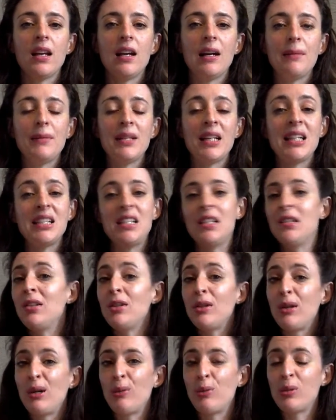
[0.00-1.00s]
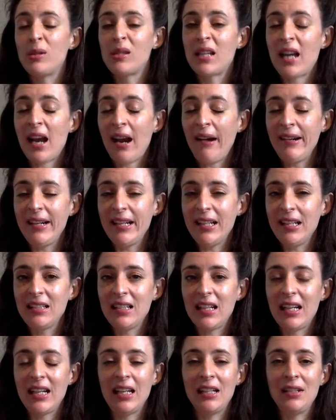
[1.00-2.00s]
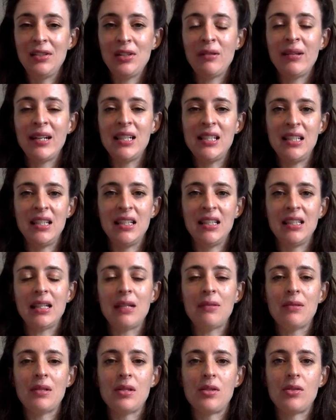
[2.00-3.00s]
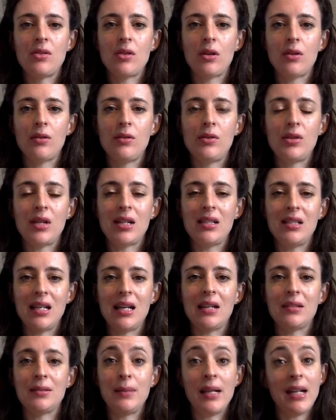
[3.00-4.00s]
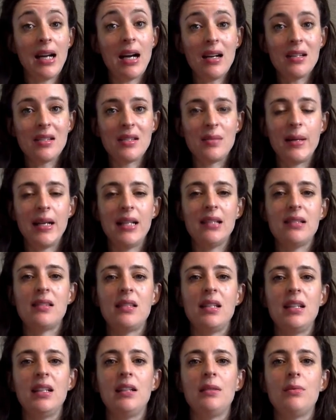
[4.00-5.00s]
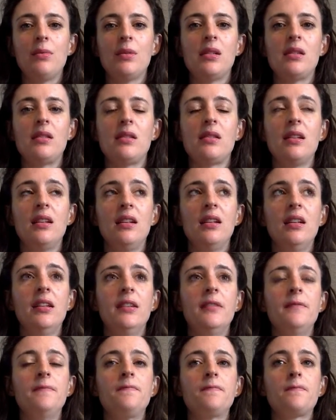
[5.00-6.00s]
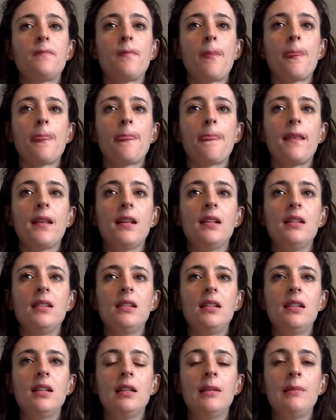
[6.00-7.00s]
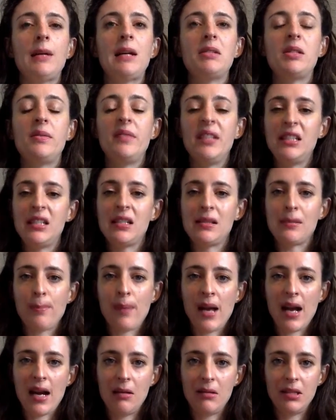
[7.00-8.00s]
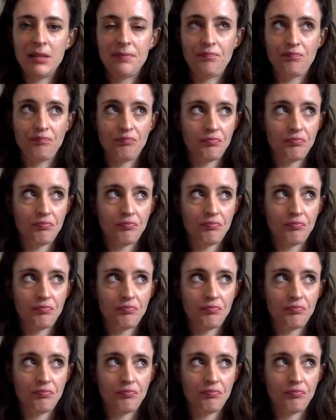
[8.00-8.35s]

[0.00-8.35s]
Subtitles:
that I didn't know I was carrying. I had no idea that I was so shut down in my heart space, and it was, I was very disempowered,